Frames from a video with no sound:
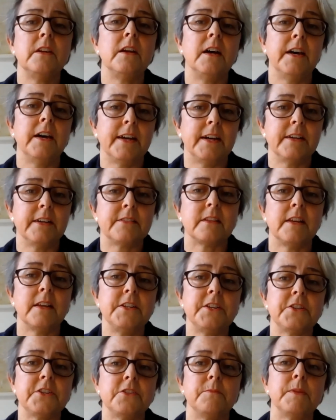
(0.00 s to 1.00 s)
and
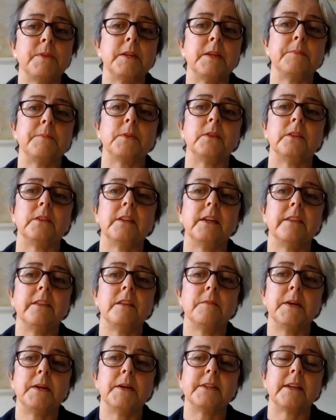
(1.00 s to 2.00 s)
isolation on people and their
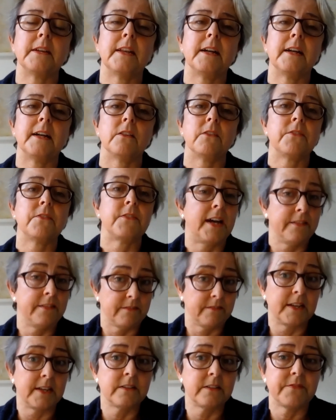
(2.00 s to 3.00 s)
mental health
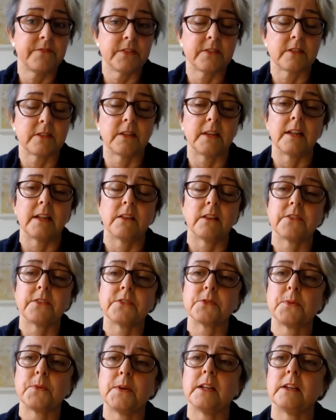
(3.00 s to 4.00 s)
and physical health as
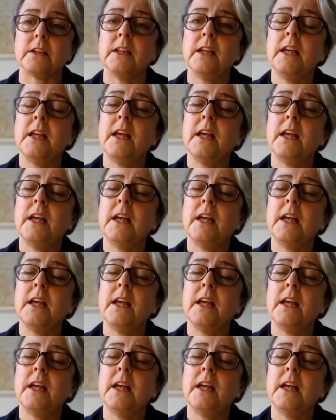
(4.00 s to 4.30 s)
well.